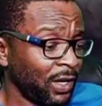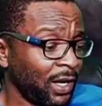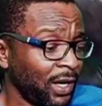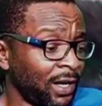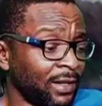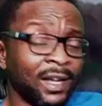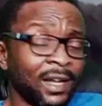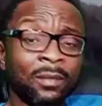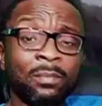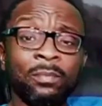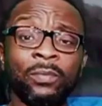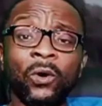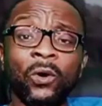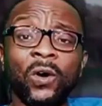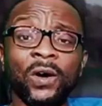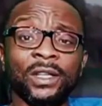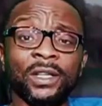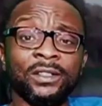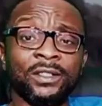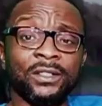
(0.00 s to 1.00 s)
that
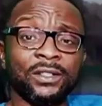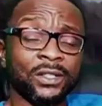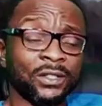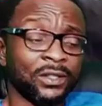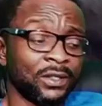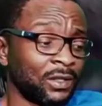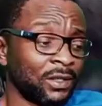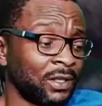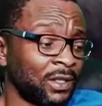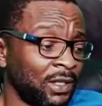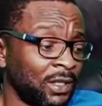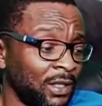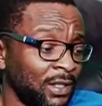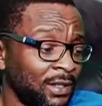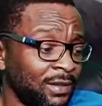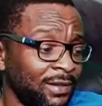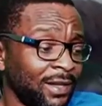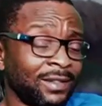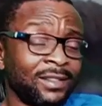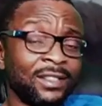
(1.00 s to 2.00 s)
point,
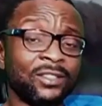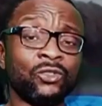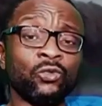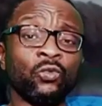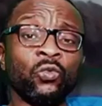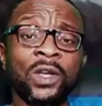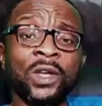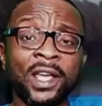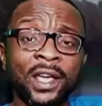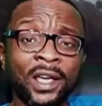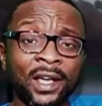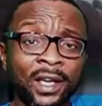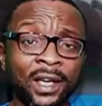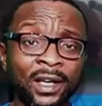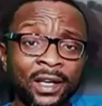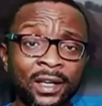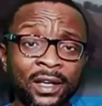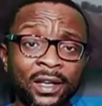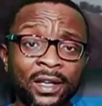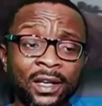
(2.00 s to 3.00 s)
that is where
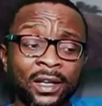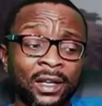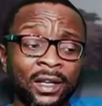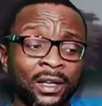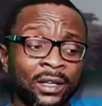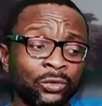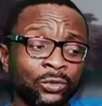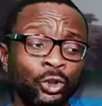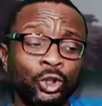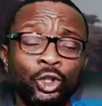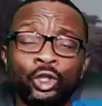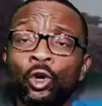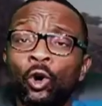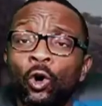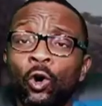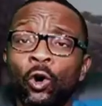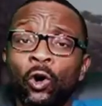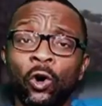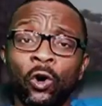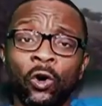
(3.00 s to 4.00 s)

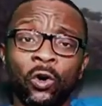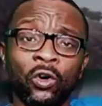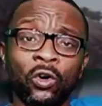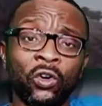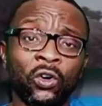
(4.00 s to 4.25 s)
your,